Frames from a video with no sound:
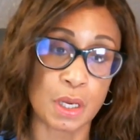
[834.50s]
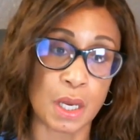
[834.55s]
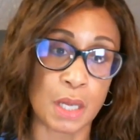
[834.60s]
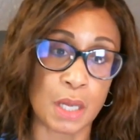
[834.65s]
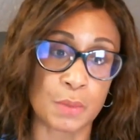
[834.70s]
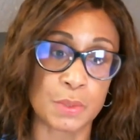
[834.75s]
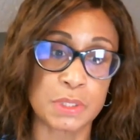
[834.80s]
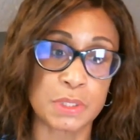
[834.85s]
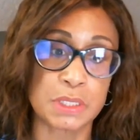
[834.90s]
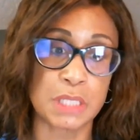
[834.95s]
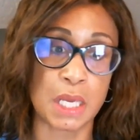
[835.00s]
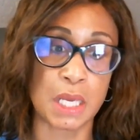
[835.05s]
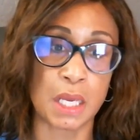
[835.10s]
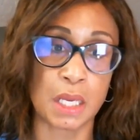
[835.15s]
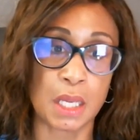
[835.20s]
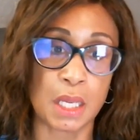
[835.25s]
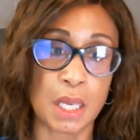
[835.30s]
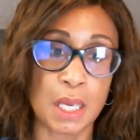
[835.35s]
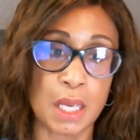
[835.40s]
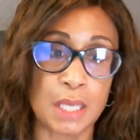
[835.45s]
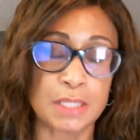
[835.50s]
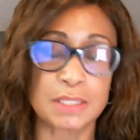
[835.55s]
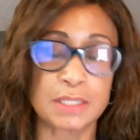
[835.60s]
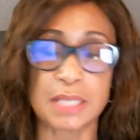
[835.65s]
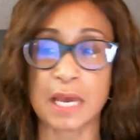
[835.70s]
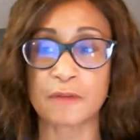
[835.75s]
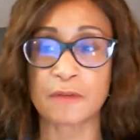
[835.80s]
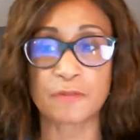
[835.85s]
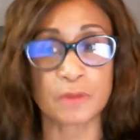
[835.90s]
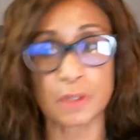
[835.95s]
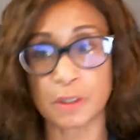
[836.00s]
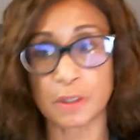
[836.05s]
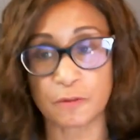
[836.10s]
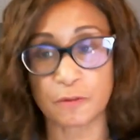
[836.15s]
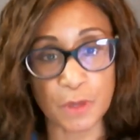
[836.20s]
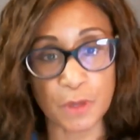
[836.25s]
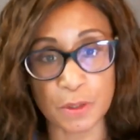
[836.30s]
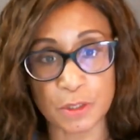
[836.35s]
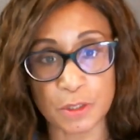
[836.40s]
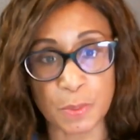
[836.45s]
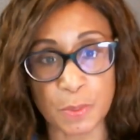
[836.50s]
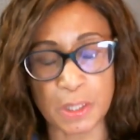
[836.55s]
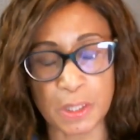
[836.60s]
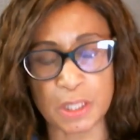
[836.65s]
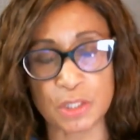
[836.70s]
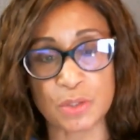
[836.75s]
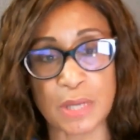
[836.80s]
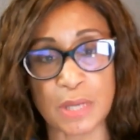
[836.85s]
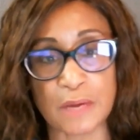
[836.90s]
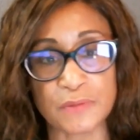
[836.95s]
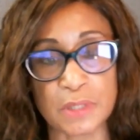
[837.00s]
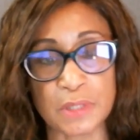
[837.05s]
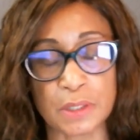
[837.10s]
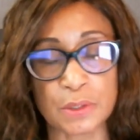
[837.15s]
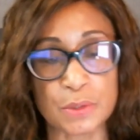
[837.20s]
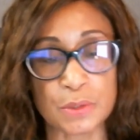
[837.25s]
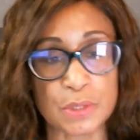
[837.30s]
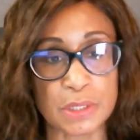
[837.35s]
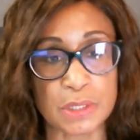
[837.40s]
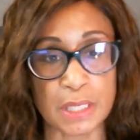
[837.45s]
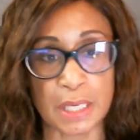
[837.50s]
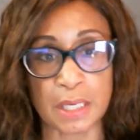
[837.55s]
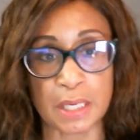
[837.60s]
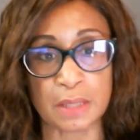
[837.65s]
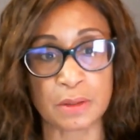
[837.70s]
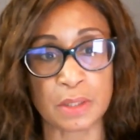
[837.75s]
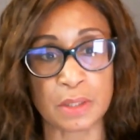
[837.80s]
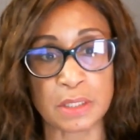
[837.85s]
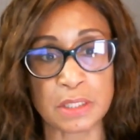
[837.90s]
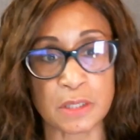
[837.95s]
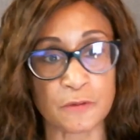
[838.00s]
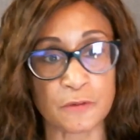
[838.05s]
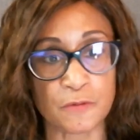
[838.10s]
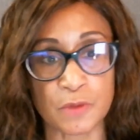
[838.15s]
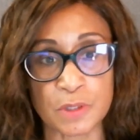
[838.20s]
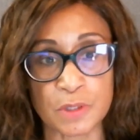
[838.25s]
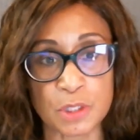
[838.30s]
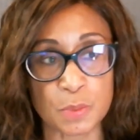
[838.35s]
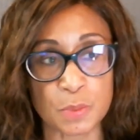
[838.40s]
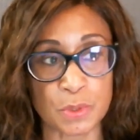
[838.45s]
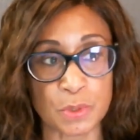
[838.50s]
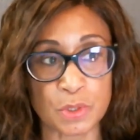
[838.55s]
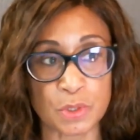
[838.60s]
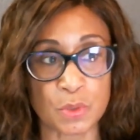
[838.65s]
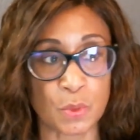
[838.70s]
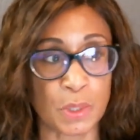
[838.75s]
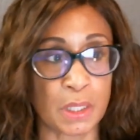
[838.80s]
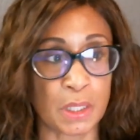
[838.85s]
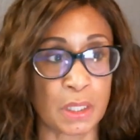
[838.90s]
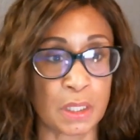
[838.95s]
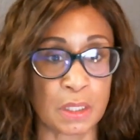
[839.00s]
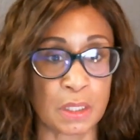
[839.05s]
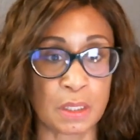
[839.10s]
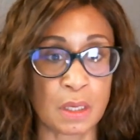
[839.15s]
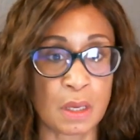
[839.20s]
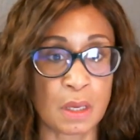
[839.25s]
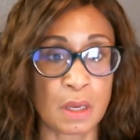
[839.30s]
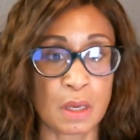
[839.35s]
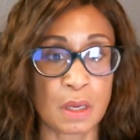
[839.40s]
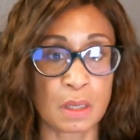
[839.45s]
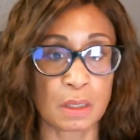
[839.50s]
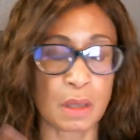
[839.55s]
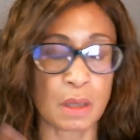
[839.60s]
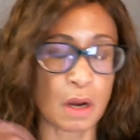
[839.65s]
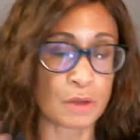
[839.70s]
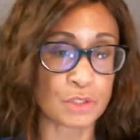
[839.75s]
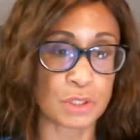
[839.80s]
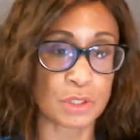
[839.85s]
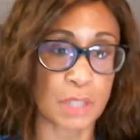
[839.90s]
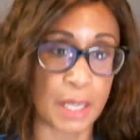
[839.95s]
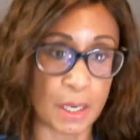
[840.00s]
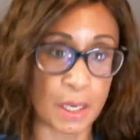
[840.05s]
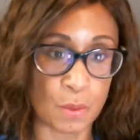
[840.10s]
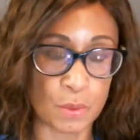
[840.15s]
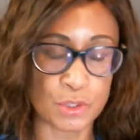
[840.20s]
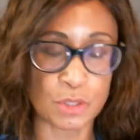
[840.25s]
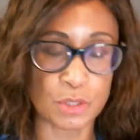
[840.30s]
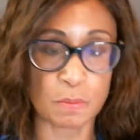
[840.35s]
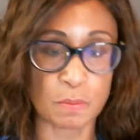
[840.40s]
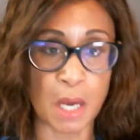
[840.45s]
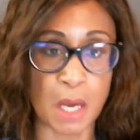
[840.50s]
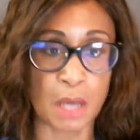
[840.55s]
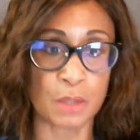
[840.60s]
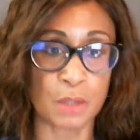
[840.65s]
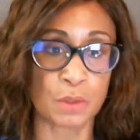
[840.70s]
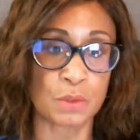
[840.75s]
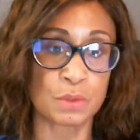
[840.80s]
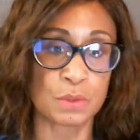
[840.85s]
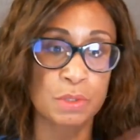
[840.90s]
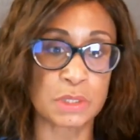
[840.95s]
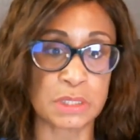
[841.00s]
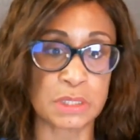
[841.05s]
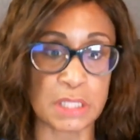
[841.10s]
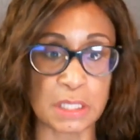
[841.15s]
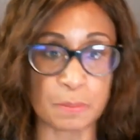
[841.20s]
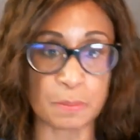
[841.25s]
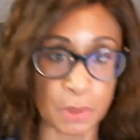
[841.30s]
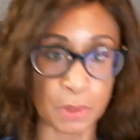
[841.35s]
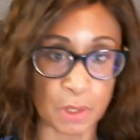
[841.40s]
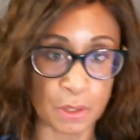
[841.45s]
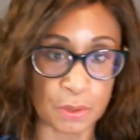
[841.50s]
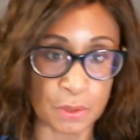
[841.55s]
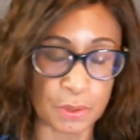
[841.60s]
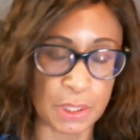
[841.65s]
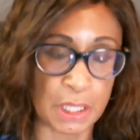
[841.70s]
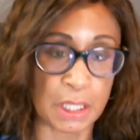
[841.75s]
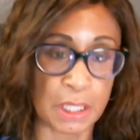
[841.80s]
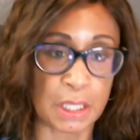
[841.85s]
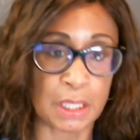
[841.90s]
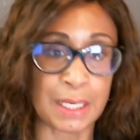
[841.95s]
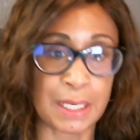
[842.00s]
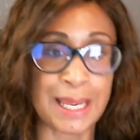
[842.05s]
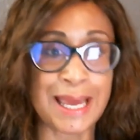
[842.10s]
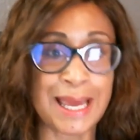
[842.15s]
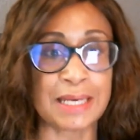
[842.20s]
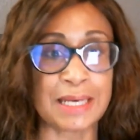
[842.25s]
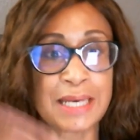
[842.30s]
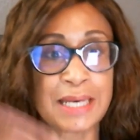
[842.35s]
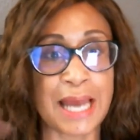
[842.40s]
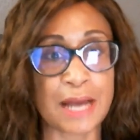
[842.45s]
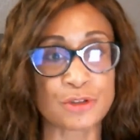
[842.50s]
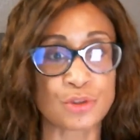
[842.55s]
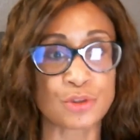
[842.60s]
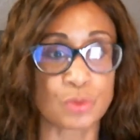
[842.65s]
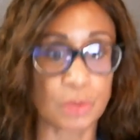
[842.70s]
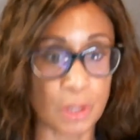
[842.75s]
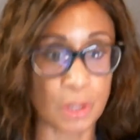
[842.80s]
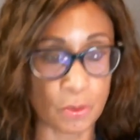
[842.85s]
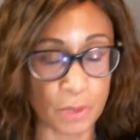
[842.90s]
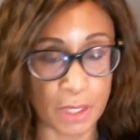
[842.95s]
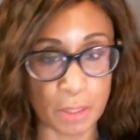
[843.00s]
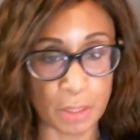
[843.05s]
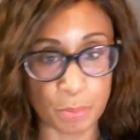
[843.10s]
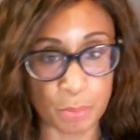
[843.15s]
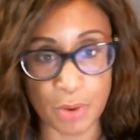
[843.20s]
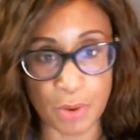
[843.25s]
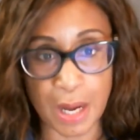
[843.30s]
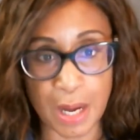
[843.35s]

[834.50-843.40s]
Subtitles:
I would say. Definitely first, because you have to understand the difference between large language models, deep learning, natural learning